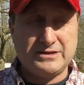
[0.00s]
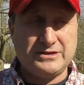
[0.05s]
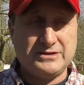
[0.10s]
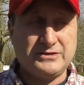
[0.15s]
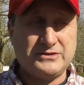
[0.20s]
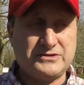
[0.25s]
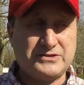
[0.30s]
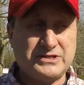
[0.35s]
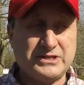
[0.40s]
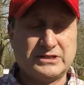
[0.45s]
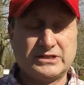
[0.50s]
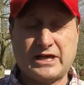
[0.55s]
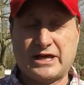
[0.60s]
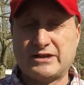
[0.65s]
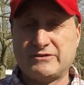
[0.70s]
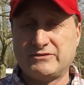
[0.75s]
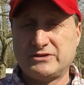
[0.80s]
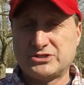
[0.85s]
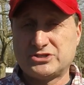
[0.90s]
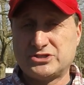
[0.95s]
you see a lot
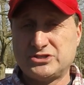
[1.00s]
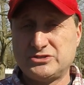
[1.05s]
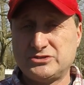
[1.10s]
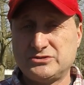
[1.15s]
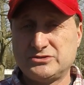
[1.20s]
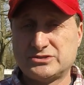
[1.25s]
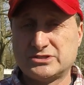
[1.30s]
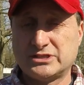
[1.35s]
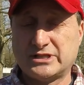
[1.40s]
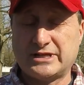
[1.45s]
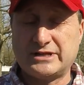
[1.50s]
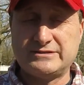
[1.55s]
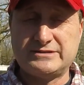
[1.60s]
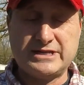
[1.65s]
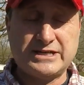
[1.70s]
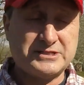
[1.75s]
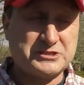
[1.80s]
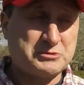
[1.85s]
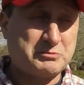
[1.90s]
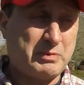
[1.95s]
of issues, a lot of
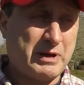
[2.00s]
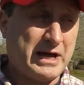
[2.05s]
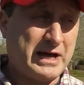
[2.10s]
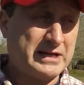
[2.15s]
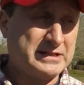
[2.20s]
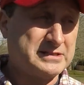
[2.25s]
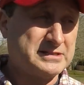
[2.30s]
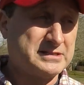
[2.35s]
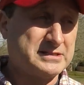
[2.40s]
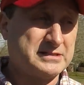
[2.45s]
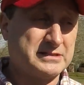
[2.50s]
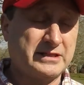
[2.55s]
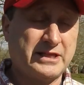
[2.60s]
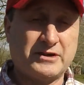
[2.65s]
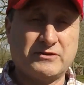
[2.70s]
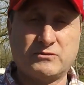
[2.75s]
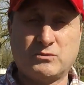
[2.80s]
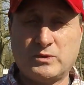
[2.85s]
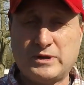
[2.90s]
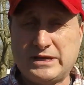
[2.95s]
dead spots, a lot
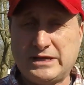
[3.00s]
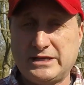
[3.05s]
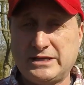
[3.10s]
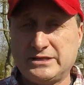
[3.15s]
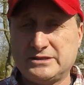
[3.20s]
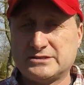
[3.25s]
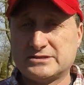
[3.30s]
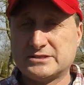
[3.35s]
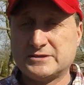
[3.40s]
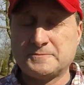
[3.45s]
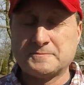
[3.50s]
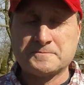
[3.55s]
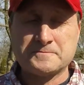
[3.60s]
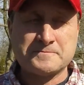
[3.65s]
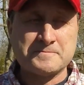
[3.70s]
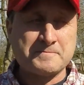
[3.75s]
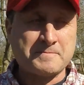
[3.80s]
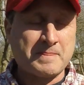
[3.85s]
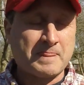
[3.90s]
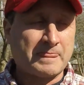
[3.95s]
of weeds,
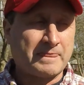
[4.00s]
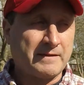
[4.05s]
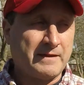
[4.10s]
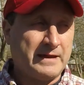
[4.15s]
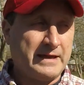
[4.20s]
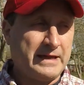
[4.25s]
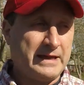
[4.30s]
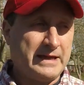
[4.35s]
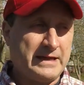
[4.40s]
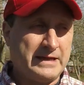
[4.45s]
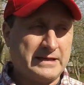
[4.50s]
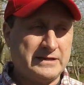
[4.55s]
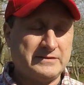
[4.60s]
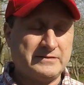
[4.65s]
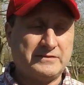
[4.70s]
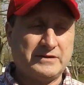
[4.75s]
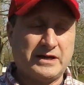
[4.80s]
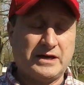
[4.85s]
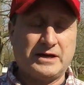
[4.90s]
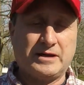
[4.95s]

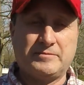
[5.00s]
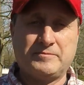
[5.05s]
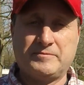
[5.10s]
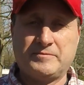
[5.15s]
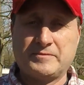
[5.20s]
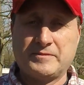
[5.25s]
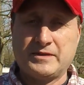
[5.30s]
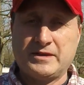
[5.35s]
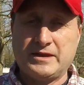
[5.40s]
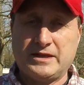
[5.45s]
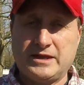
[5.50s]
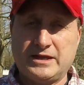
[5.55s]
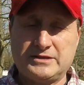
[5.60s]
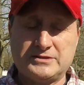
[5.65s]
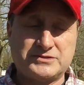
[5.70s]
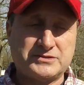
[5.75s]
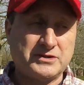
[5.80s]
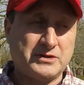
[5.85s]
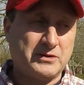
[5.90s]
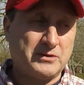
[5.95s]
and
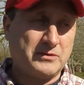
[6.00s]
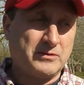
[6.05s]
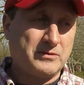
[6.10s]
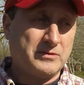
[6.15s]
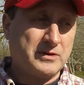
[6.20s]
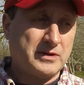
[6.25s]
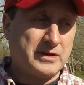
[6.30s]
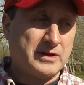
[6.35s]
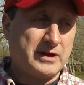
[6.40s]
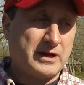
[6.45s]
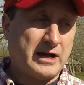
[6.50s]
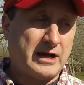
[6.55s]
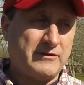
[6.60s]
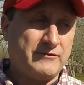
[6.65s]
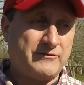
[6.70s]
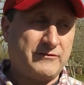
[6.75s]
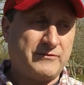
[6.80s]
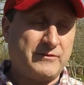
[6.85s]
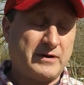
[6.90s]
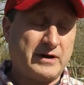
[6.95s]
so
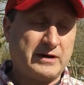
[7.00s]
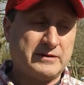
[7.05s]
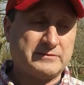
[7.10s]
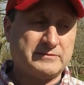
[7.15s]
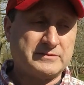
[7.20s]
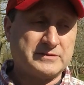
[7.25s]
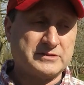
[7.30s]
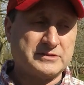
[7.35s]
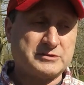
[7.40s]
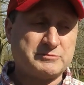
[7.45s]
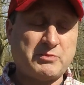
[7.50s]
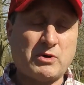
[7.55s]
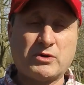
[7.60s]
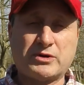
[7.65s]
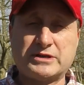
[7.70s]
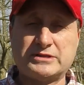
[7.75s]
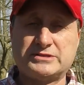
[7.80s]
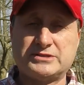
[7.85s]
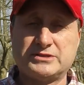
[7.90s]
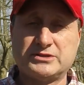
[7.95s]
I've
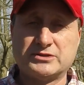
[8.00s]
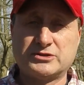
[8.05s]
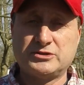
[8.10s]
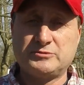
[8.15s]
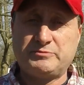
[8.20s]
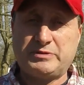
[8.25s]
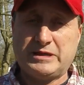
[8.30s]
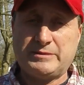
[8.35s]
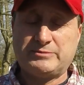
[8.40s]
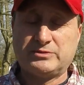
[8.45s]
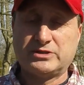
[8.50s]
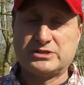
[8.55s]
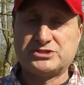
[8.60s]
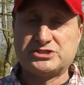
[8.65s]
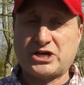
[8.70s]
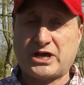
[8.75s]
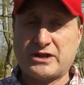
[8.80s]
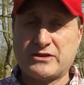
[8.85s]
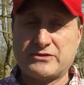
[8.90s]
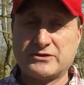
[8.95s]
spoken to the good people at
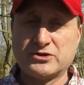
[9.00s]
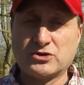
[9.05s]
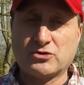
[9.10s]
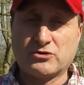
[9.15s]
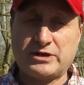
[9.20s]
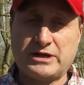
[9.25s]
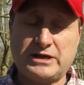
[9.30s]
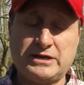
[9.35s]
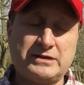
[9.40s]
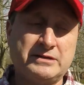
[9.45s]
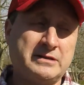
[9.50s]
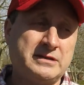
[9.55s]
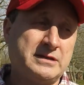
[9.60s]
Jonathan Green,